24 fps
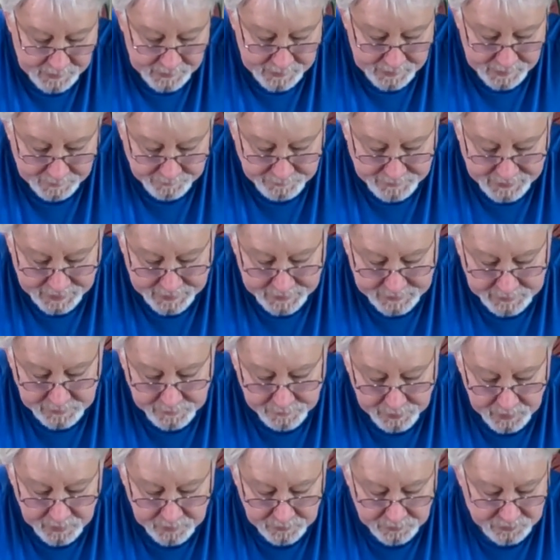I'm taking the
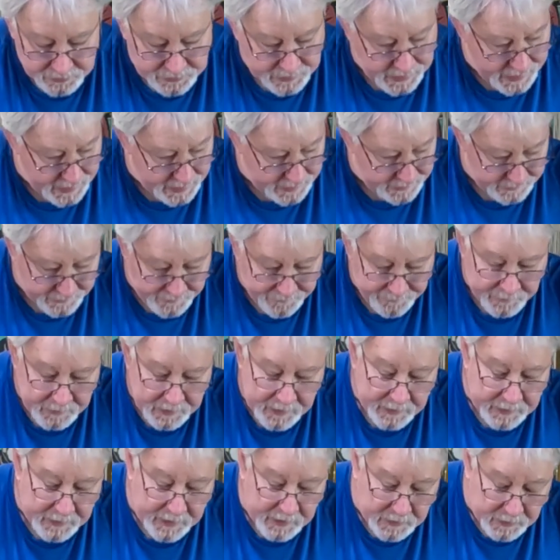bones out,
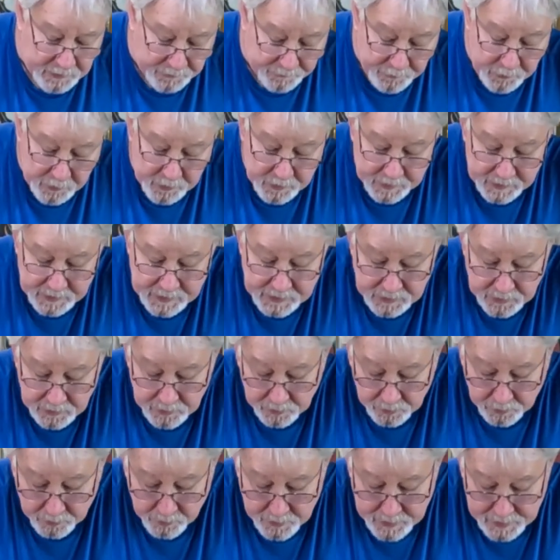getting a few of these
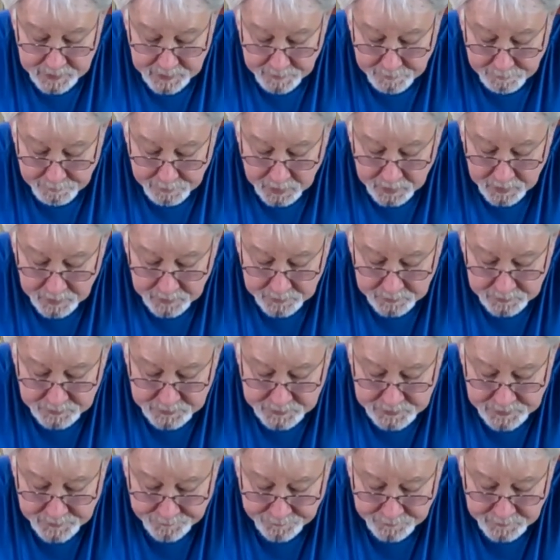little rib
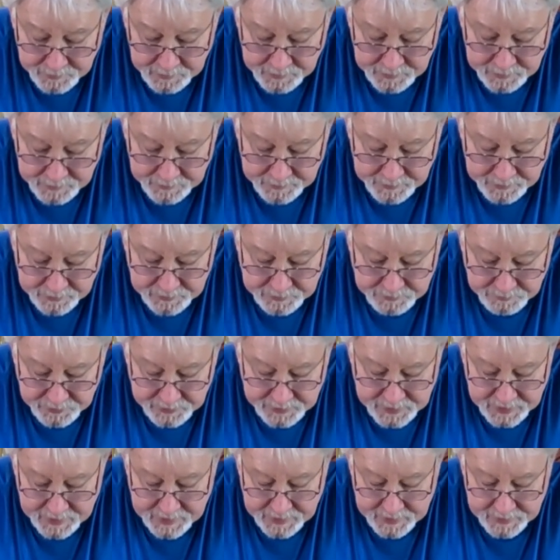bones. There's some
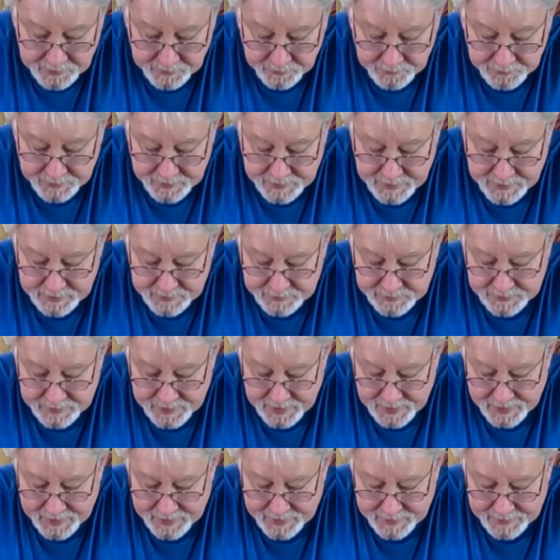skin on the
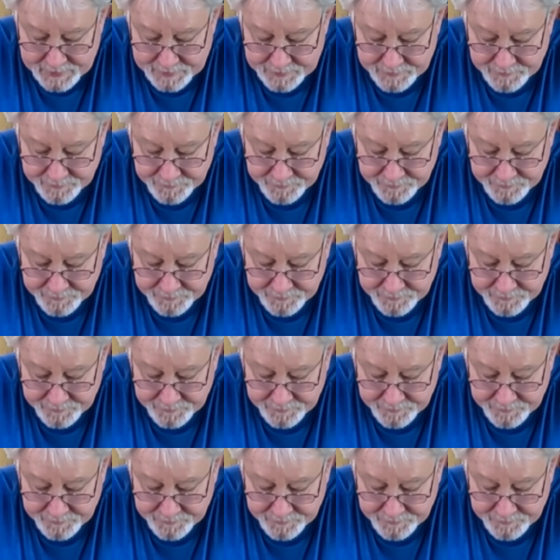inside.